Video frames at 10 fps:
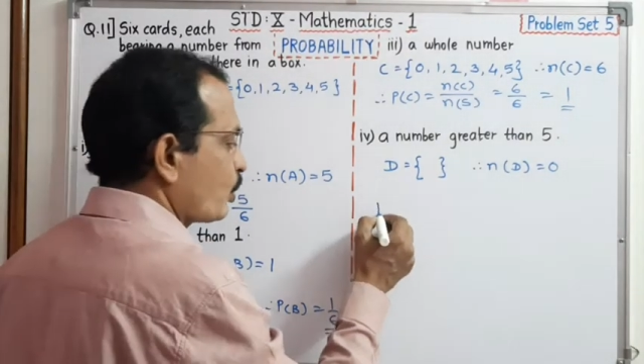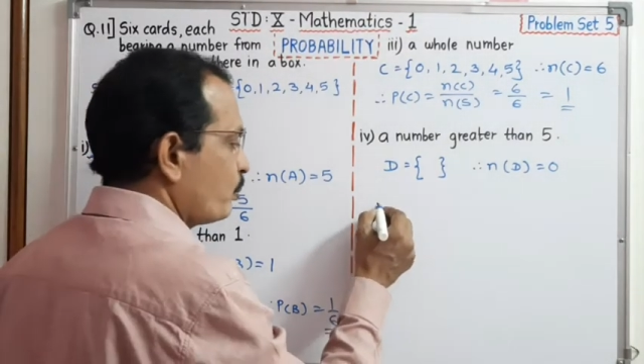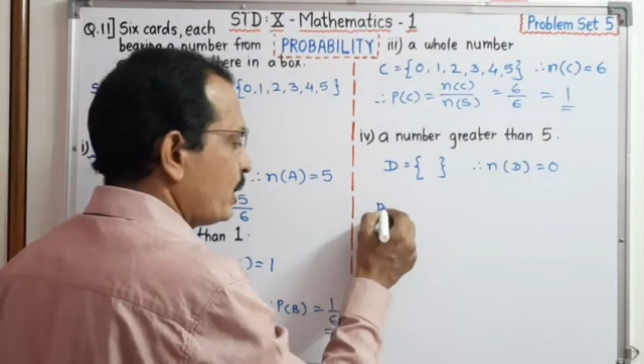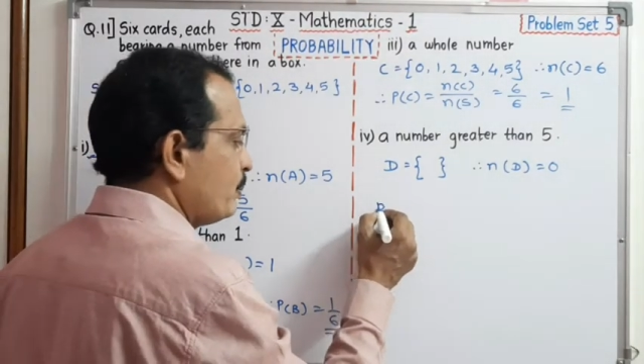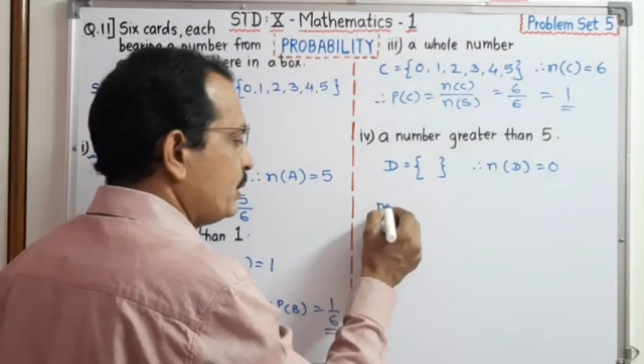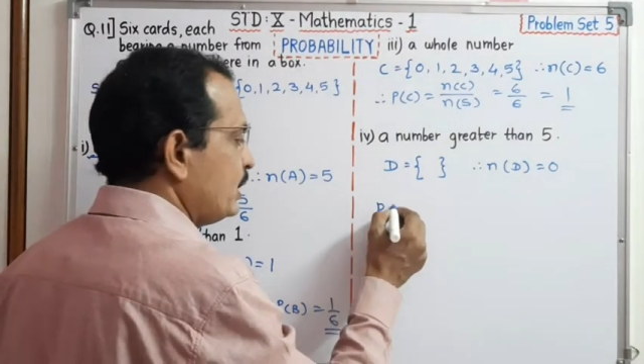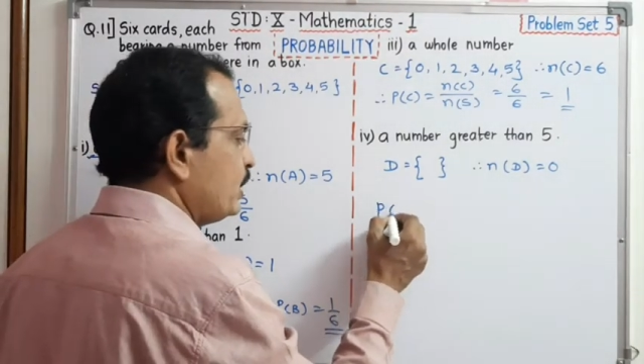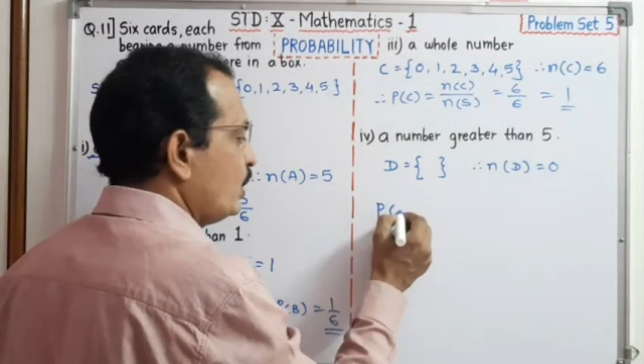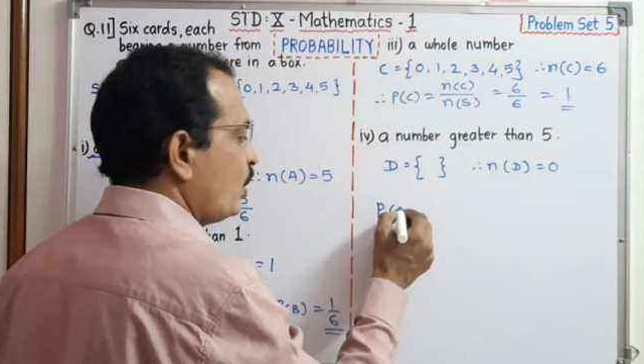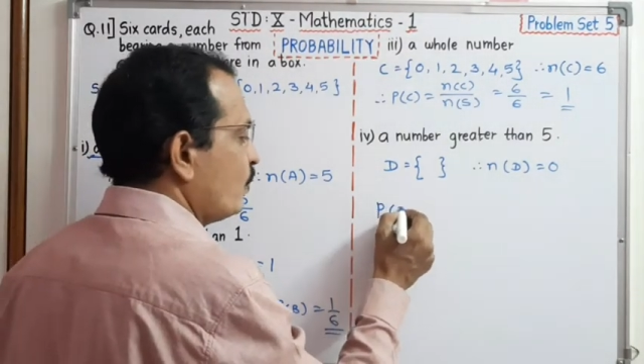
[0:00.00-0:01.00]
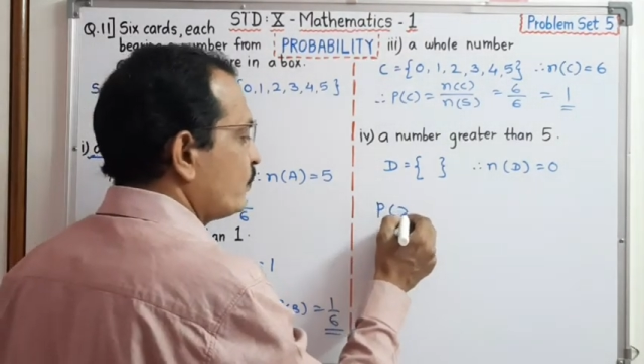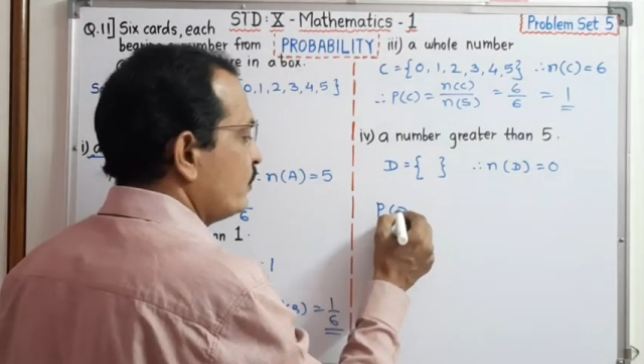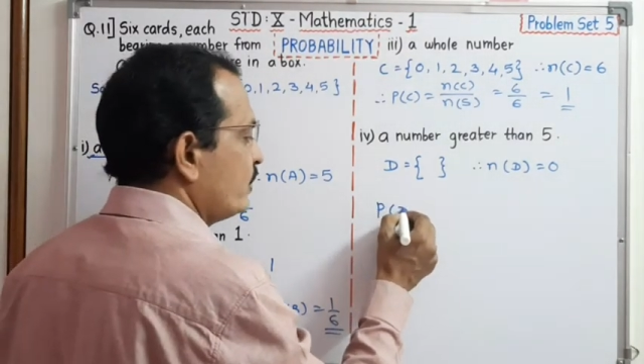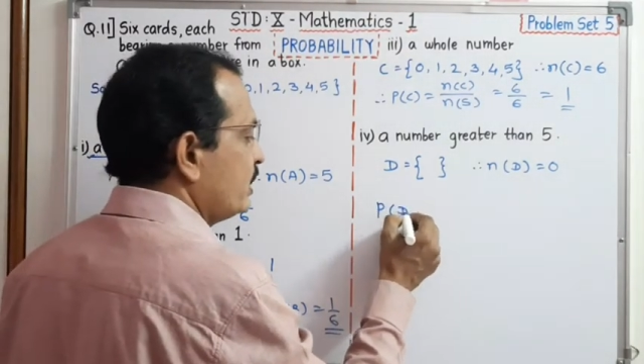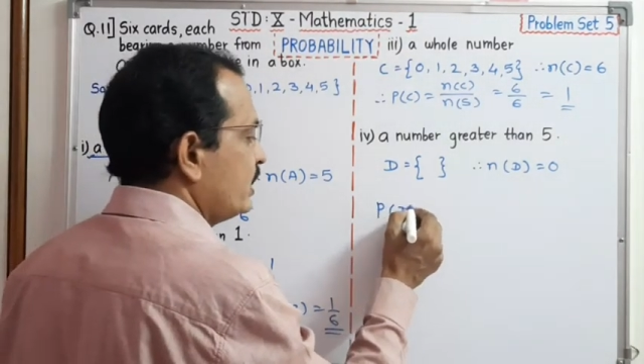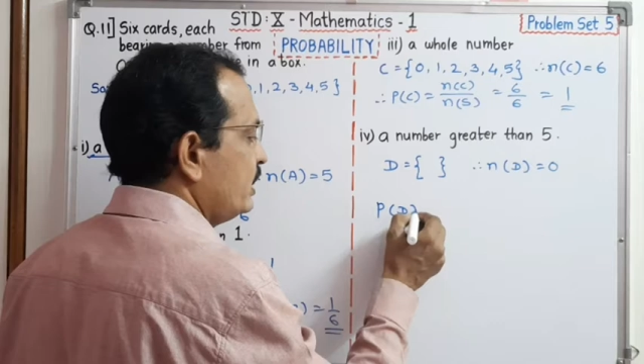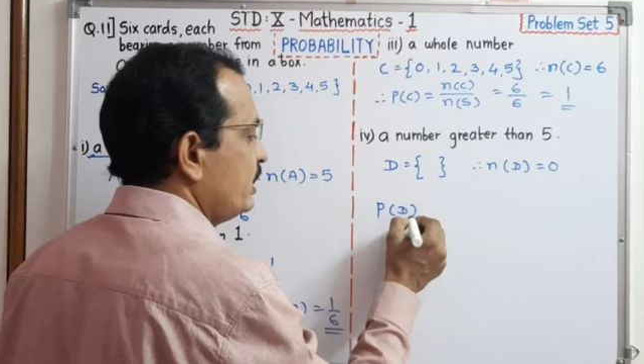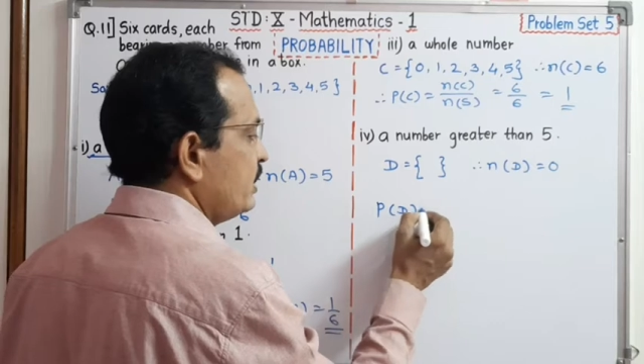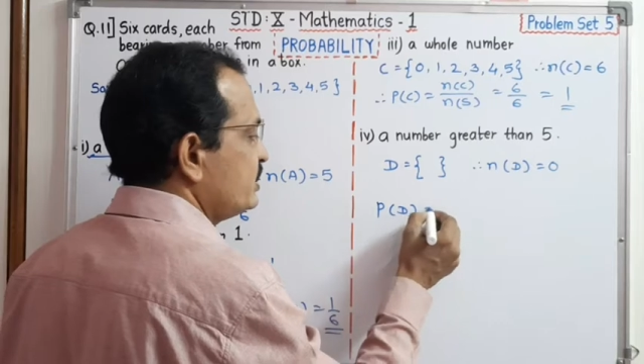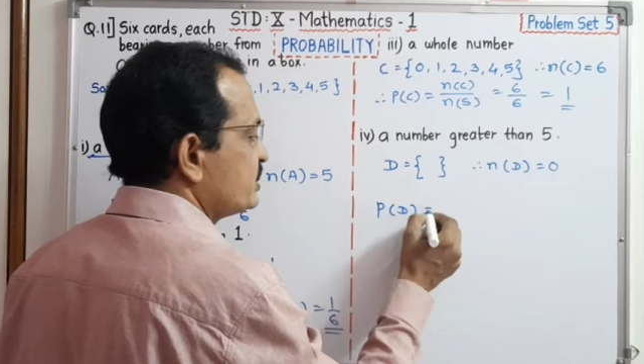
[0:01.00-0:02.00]
probability of event
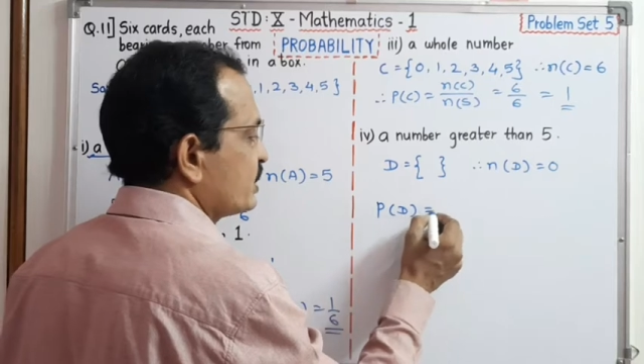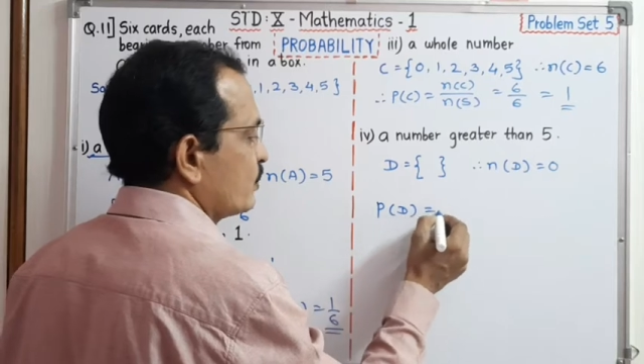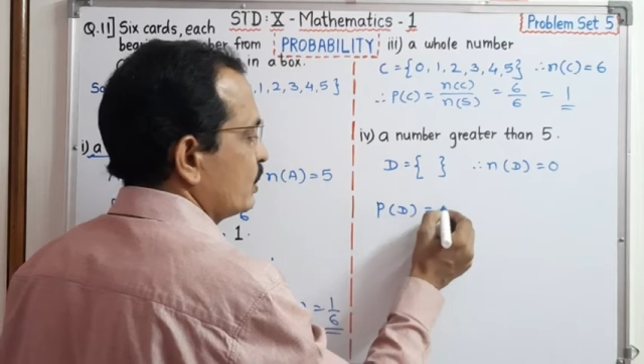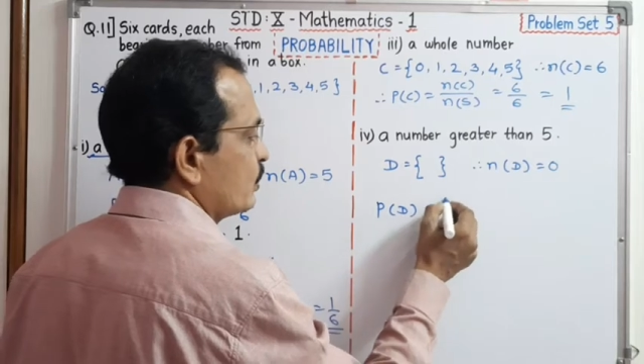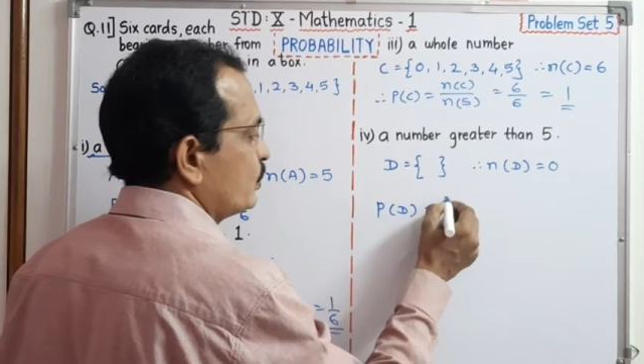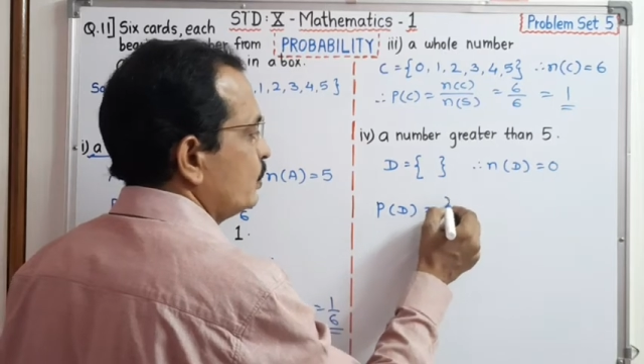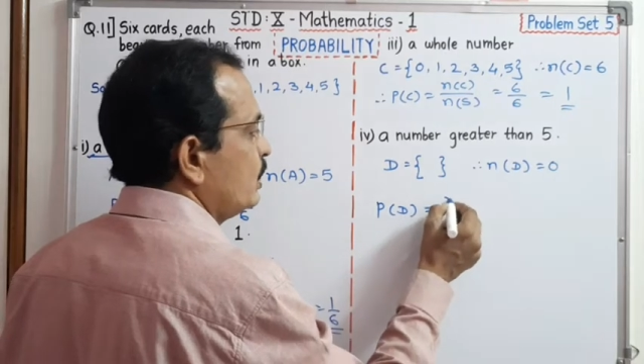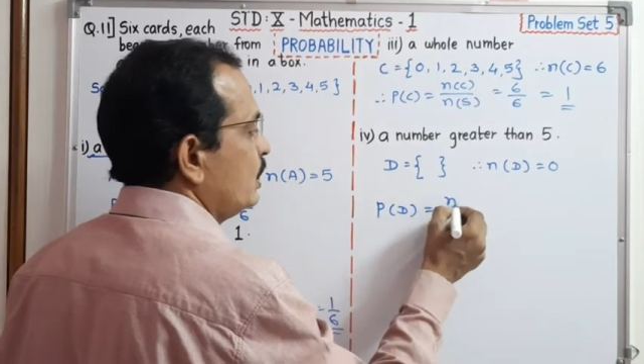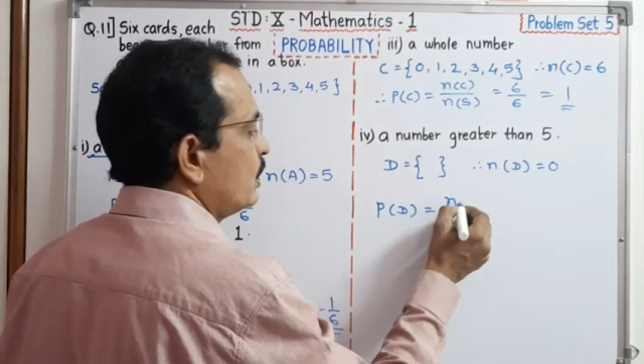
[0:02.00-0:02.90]
D is equal to